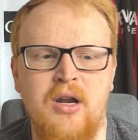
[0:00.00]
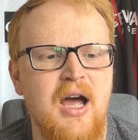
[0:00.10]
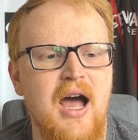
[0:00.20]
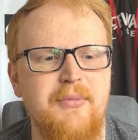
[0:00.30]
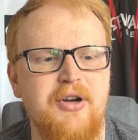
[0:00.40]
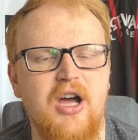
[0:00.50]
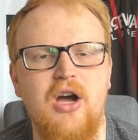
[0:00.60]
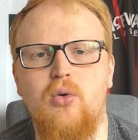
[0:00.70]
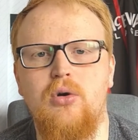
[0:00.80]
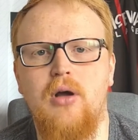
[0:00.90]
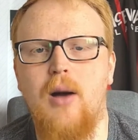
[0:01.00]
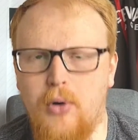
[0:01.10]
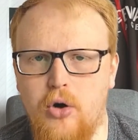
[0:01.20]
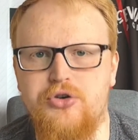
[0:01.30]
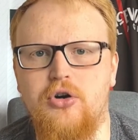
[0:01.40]
I'm going to go a
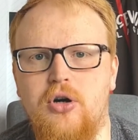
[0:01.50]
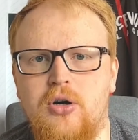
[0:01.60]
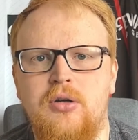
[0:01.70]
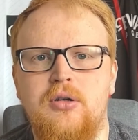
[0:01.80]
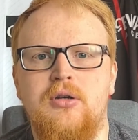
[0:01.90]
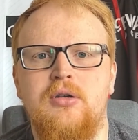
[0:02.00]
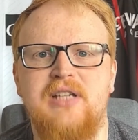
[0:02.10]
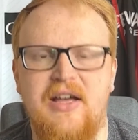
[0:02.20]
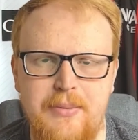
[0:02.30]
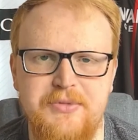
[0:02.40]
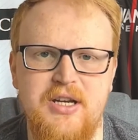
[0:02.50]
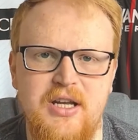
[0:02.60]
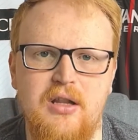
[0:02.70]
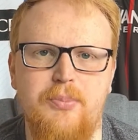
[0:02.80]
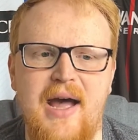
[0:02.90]
ball draw. Southampton
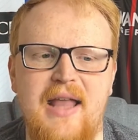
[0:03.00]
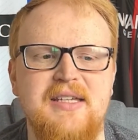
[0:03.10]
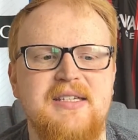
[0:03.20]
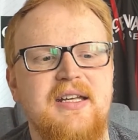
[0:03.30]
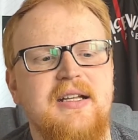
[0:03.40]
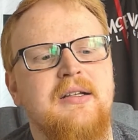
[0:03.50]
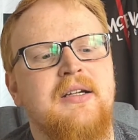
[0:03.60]
0, Palace 0.